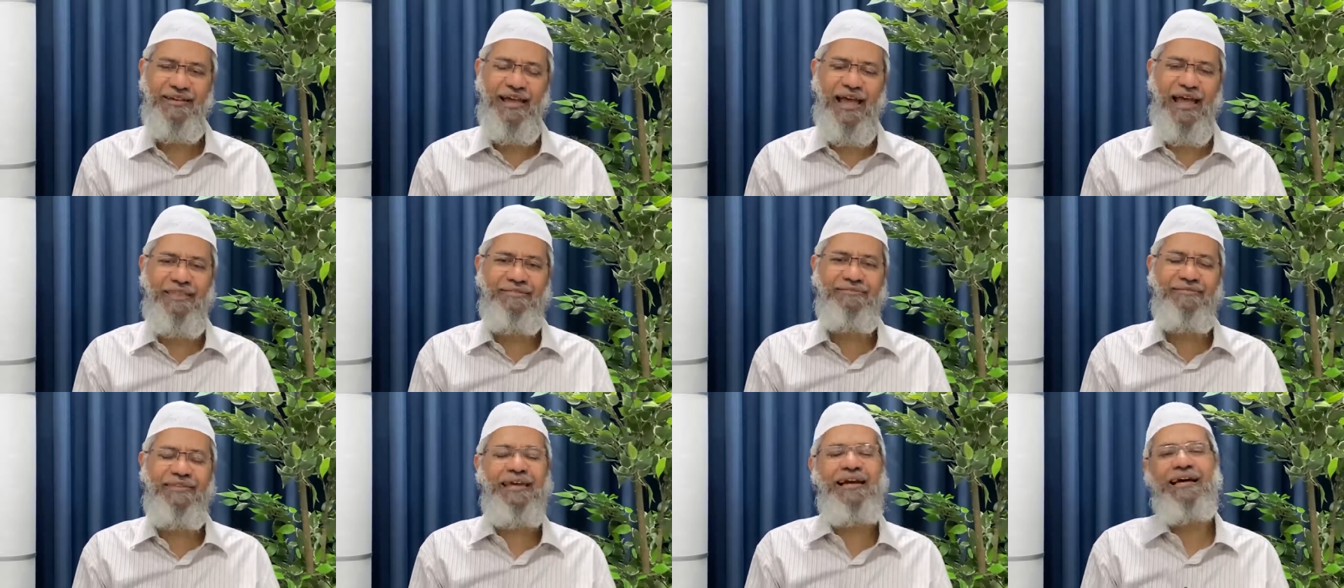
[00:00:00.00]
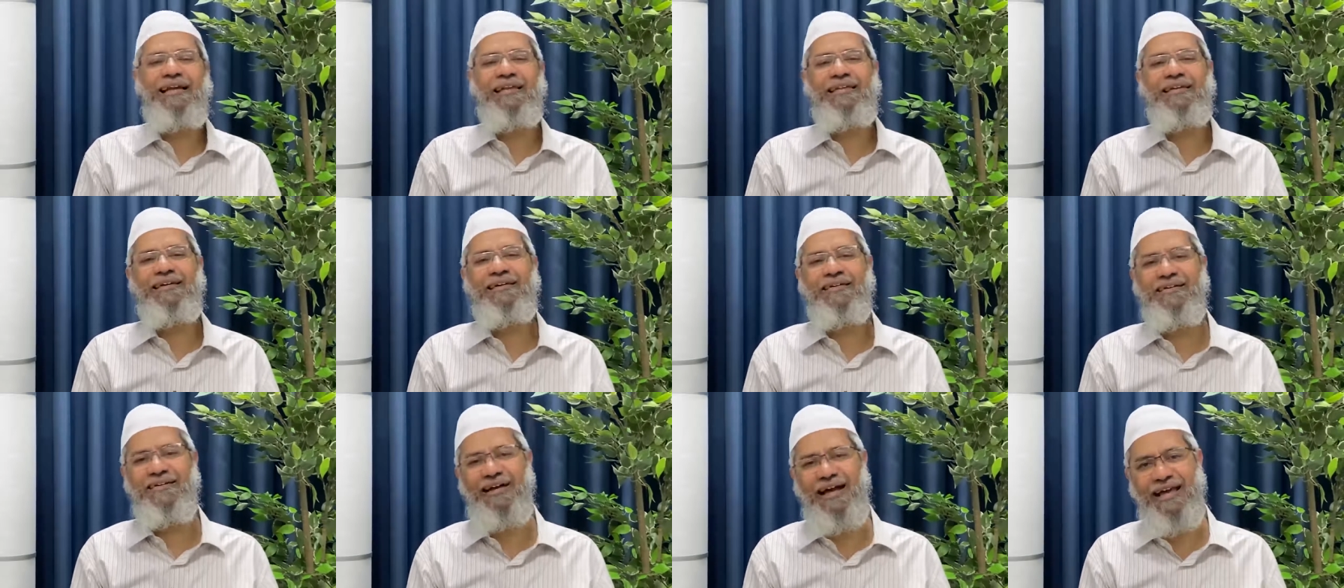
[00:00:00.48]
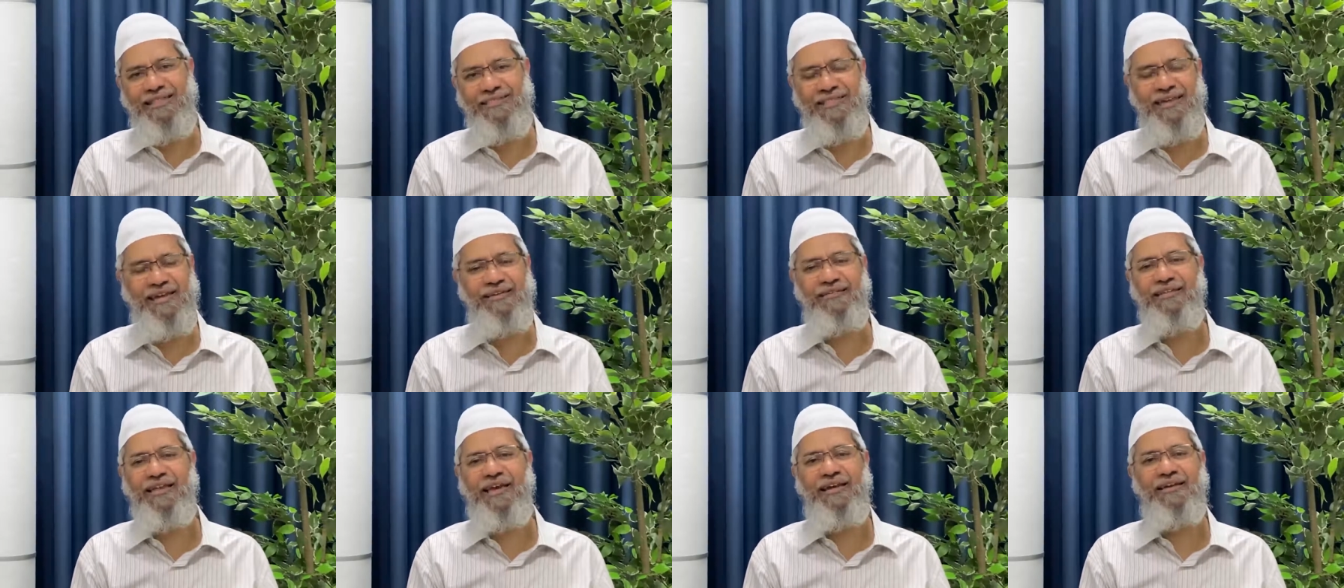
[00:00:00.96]
And earlier I
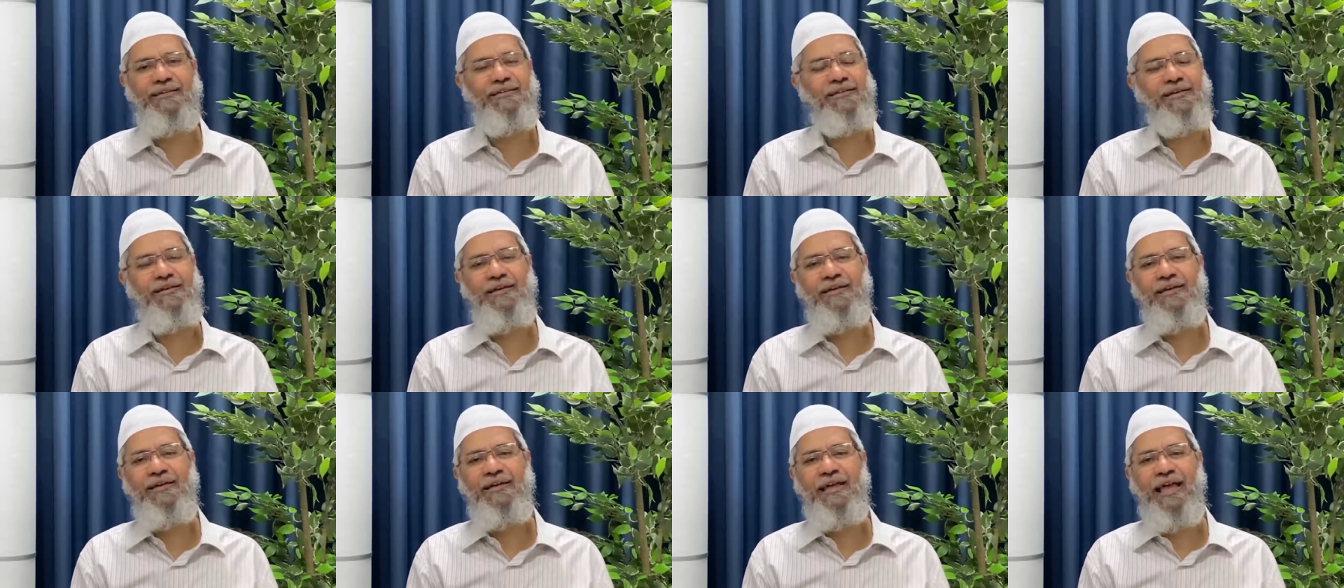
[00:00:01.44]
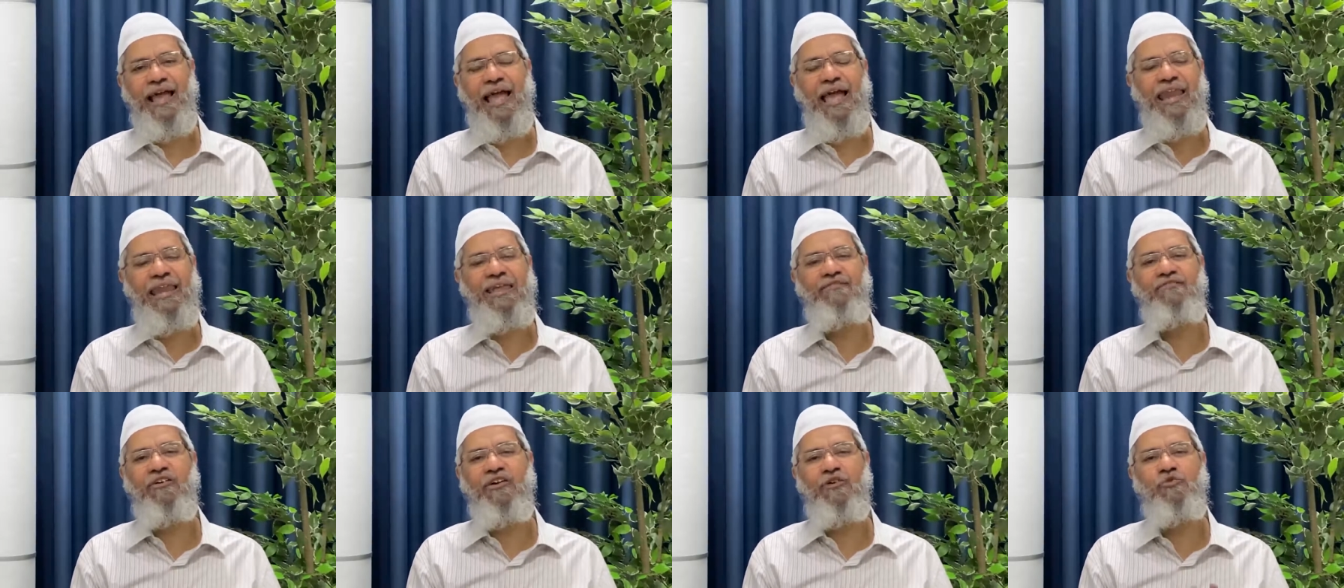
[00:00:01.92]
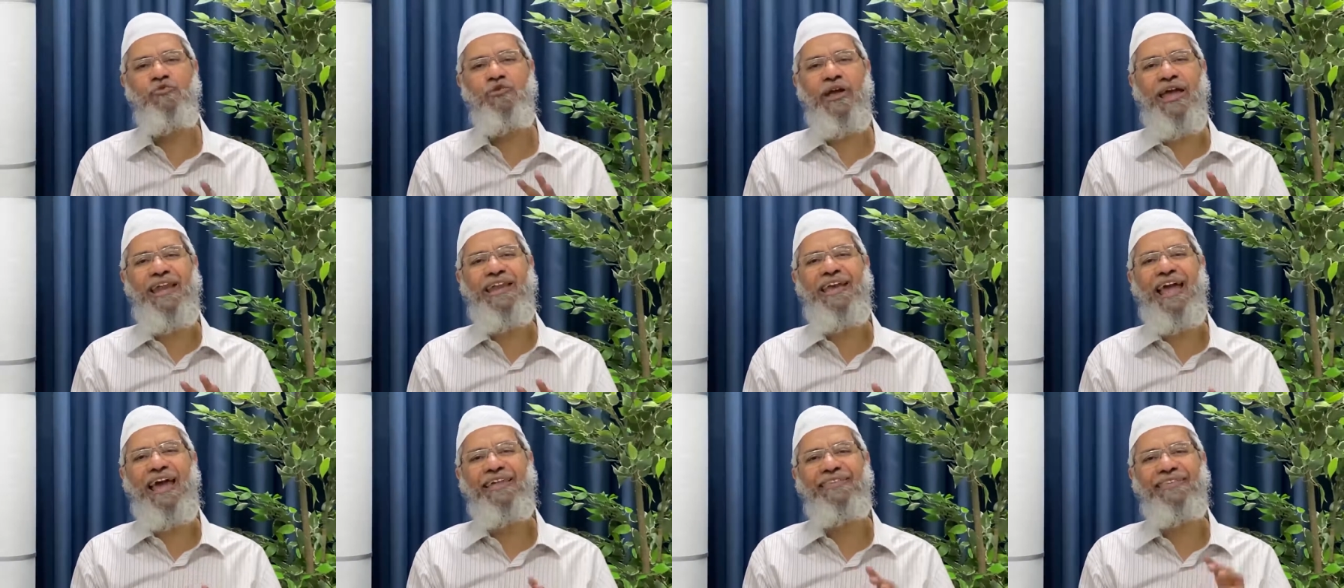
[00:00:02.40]
said that anyone who
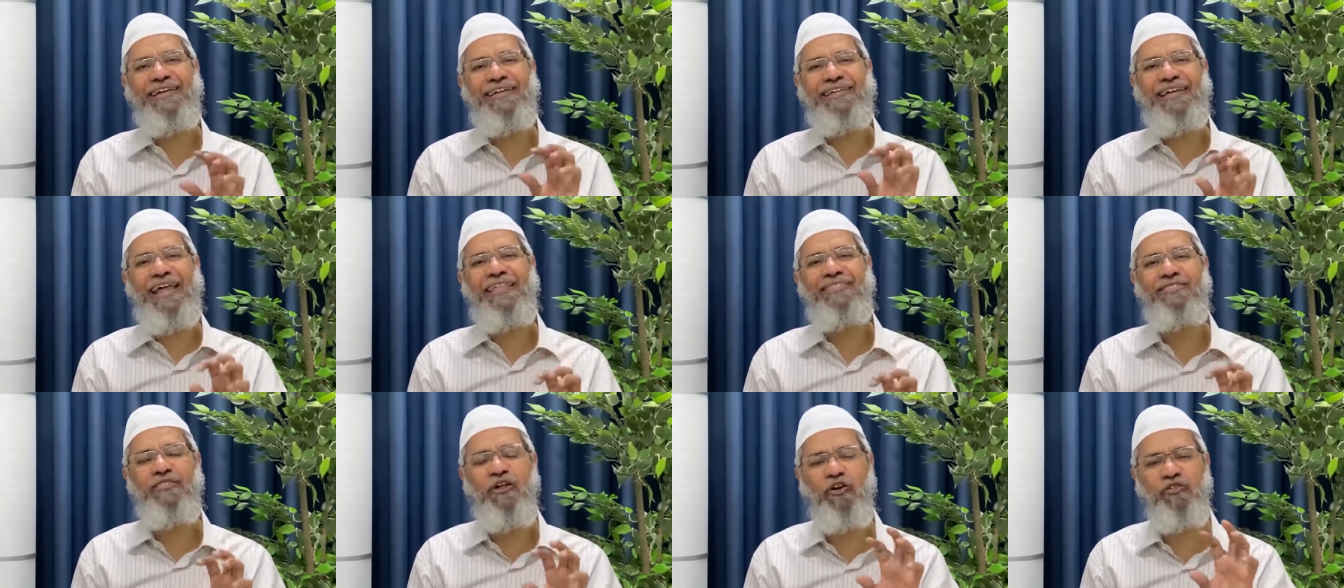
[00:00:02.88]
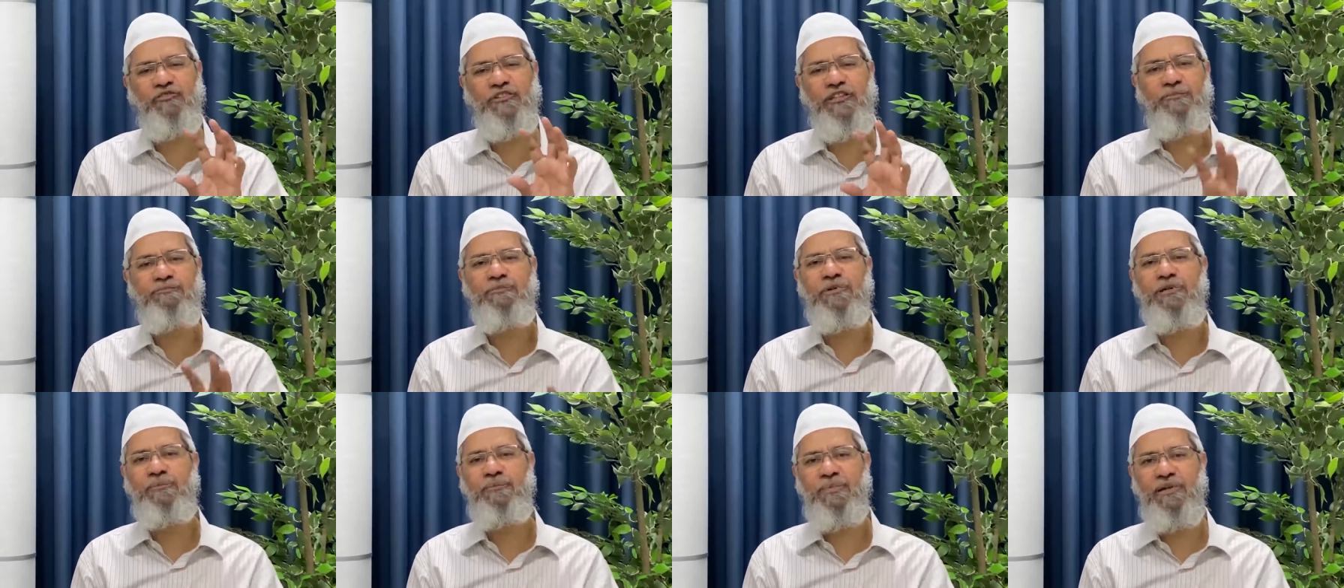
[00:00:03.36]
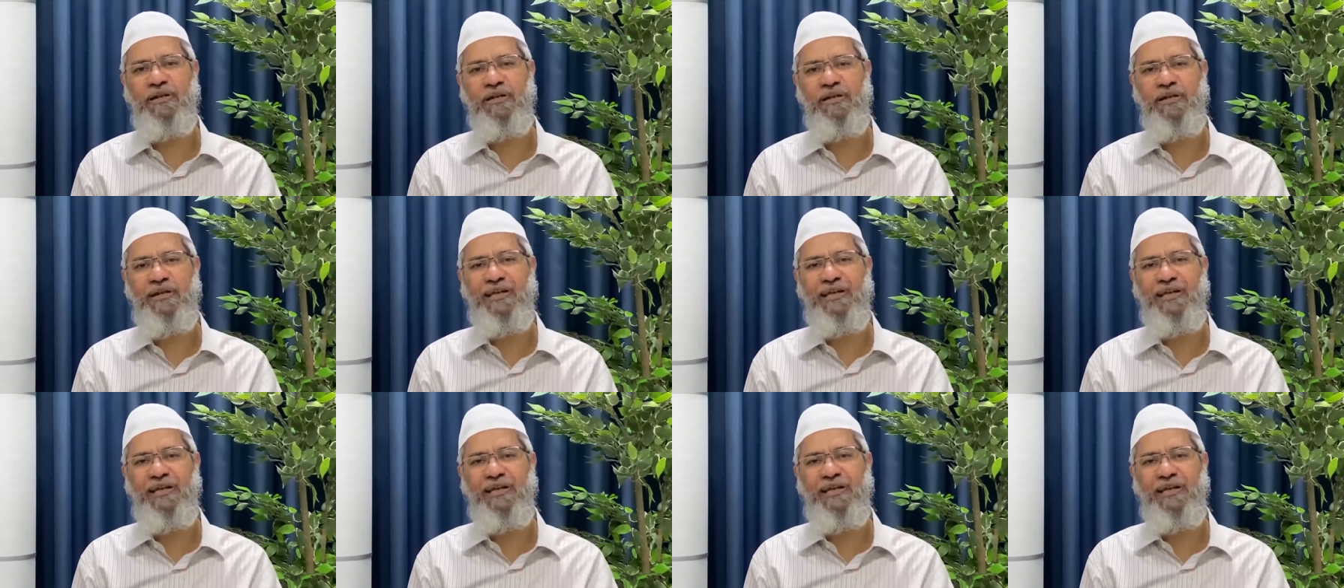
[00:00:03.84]
can gather 10,000 people